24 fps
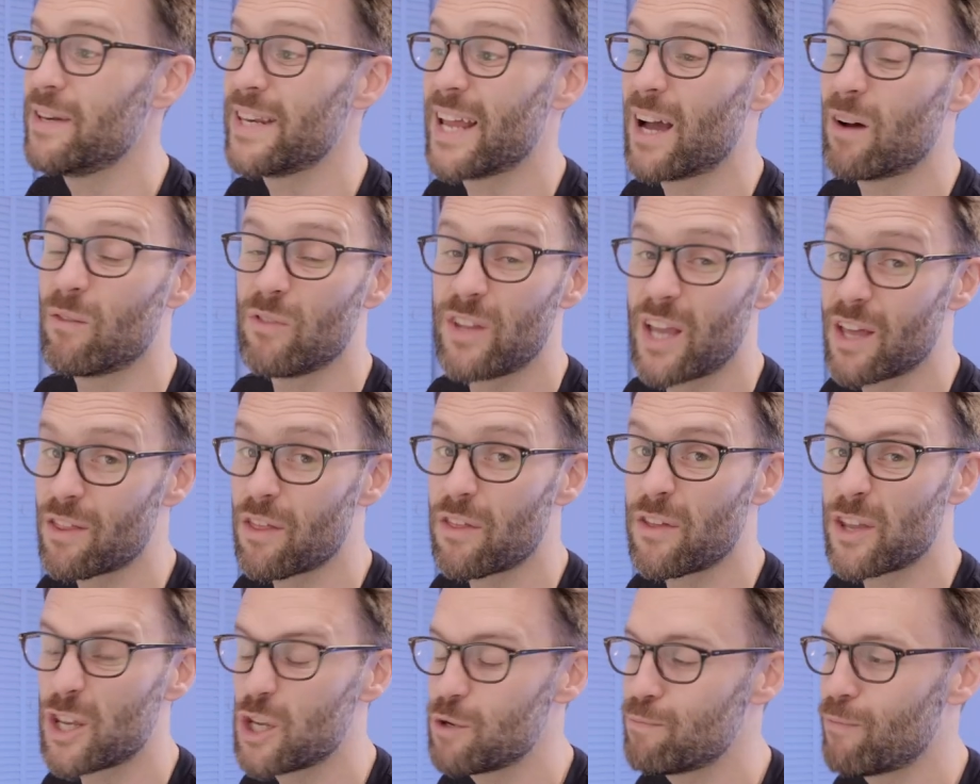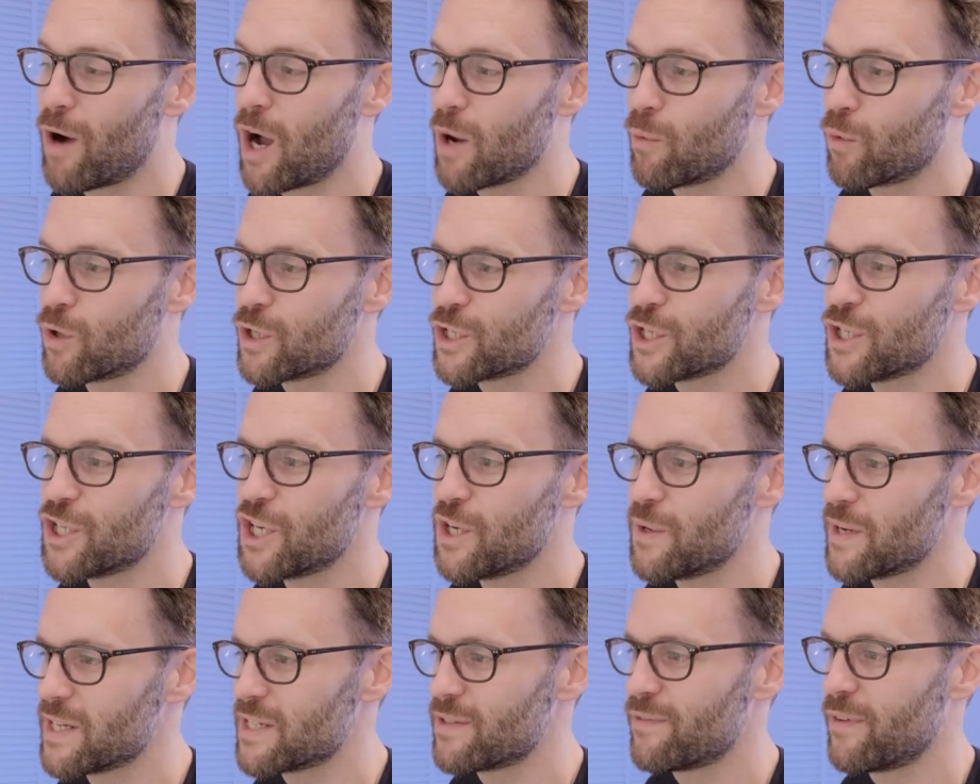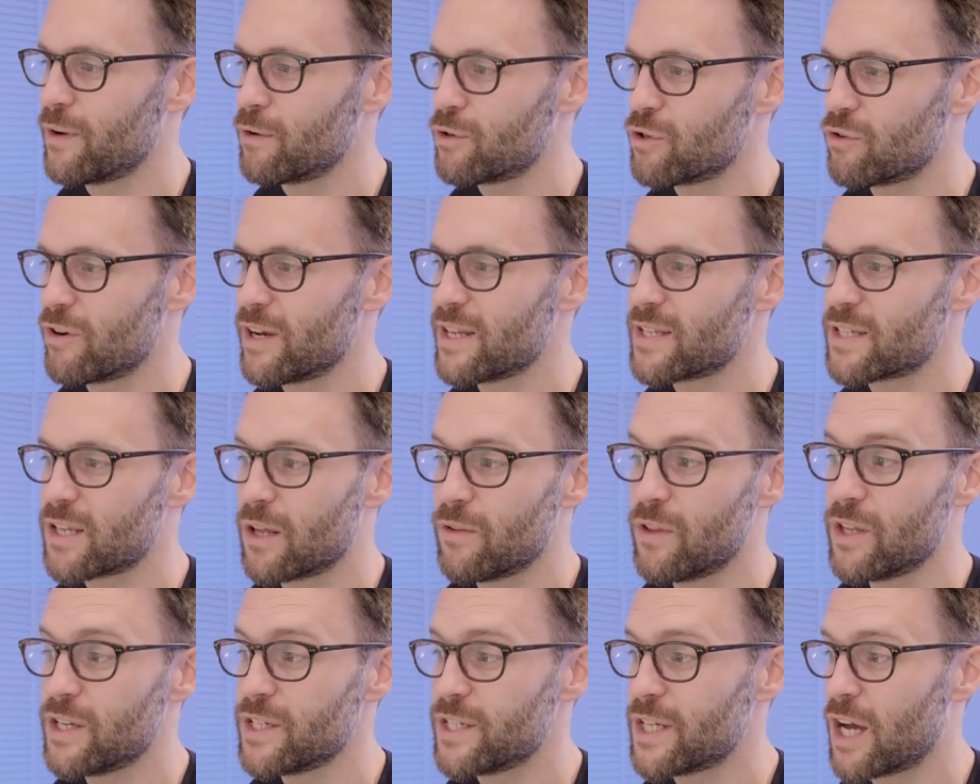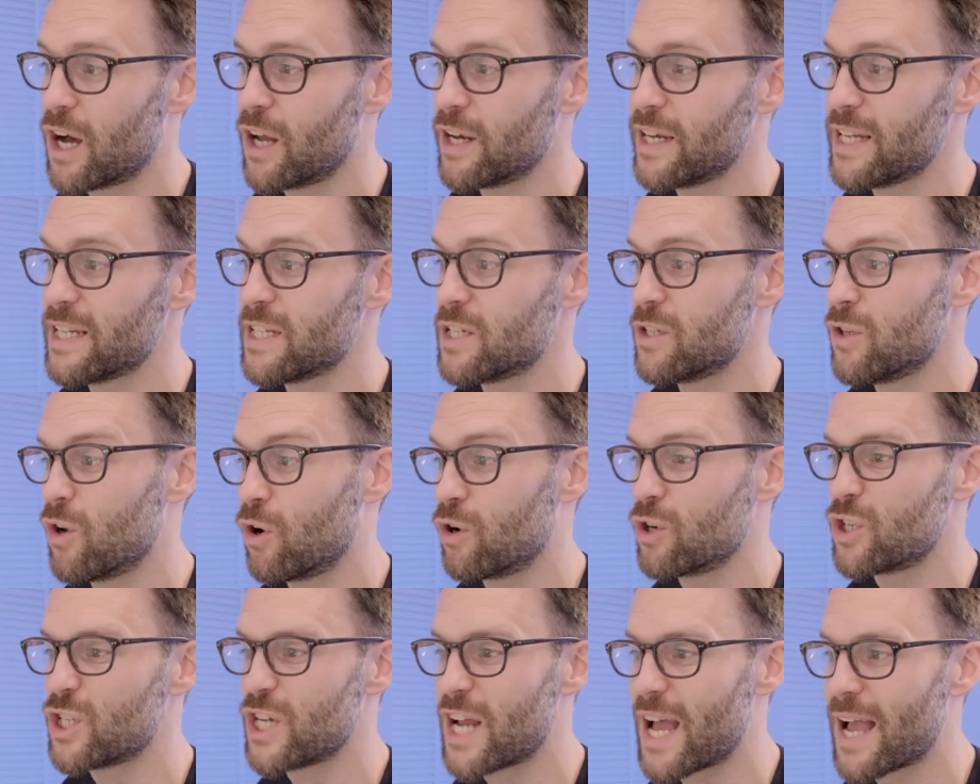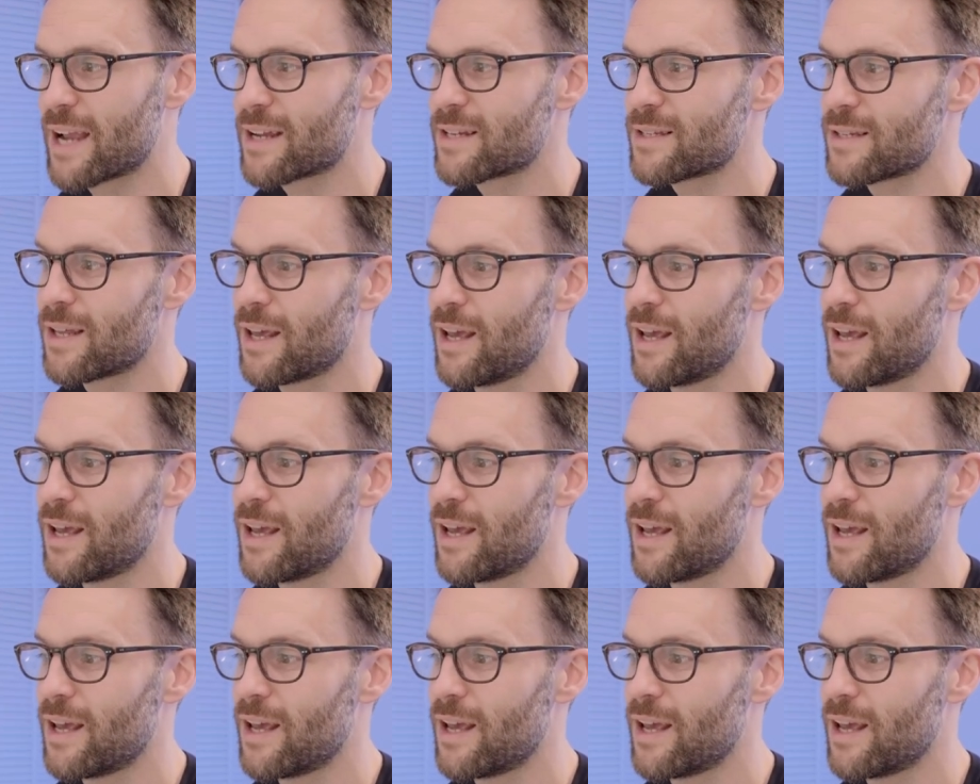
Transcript: Now the other thing you might want to do is filter it so that done is not checked,